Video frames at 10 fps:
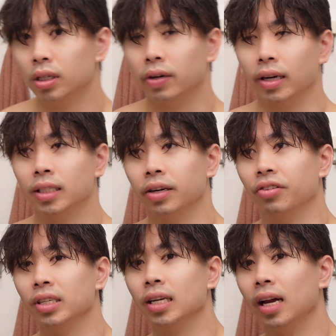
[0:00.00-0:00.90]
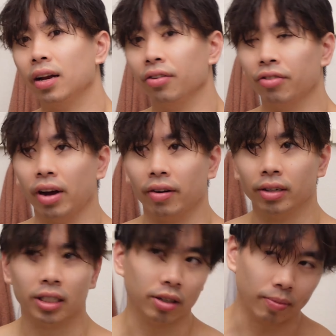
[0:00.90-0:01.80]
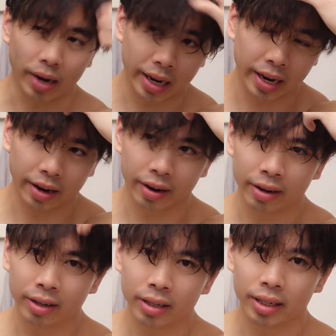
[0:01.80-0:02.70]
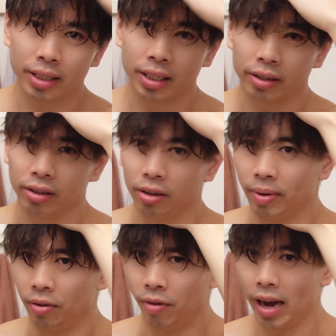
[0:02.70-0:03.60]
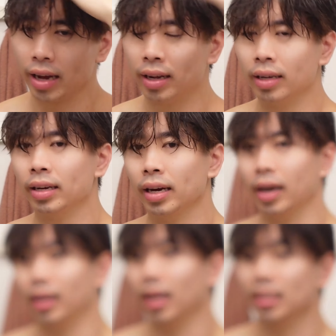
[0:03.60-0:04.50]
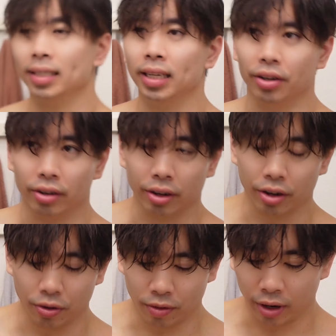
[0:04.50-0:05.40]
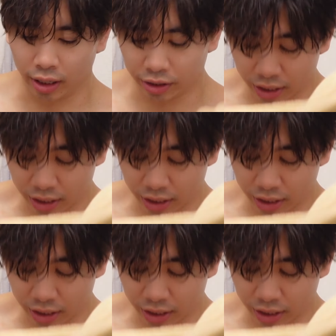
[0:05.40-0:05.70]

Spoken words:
Alright, so I just got out of the shower, so my hair is still a little bit wet. And as I said earlier, you want to